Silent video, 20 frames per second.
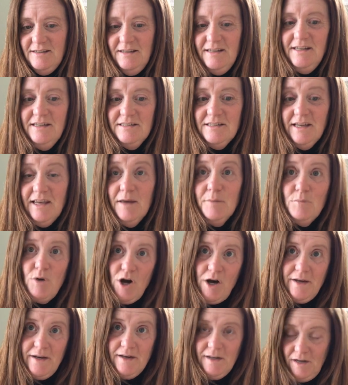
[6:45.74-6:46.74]
need to get
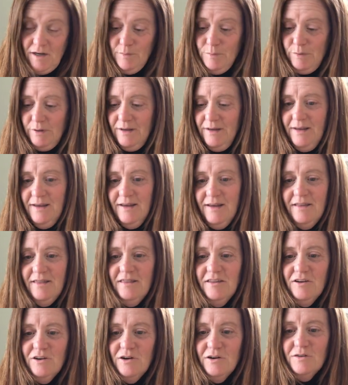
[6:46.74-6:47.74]
potted up.
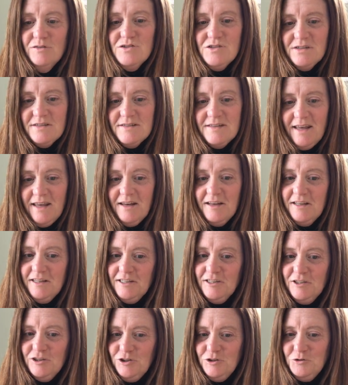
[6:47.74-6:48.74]
They're just getting a
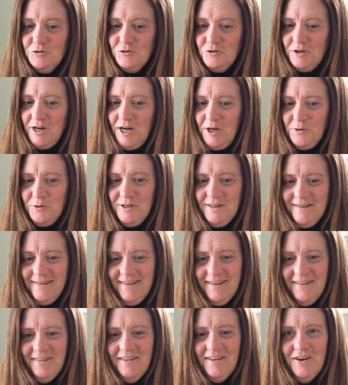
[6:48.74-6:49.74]
little crowded
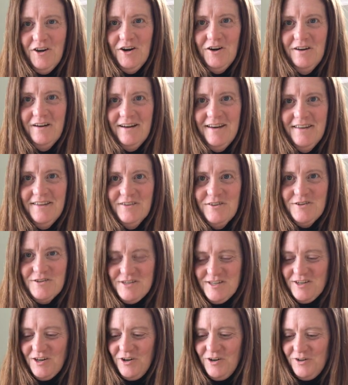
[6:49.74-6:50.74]
in their
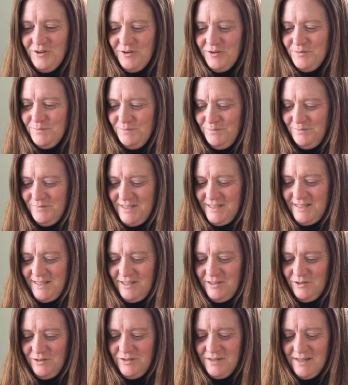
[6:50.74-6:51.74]
starter
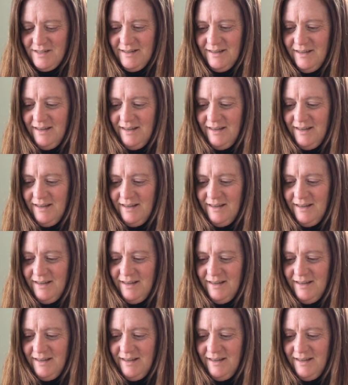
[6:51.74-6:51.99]
cells.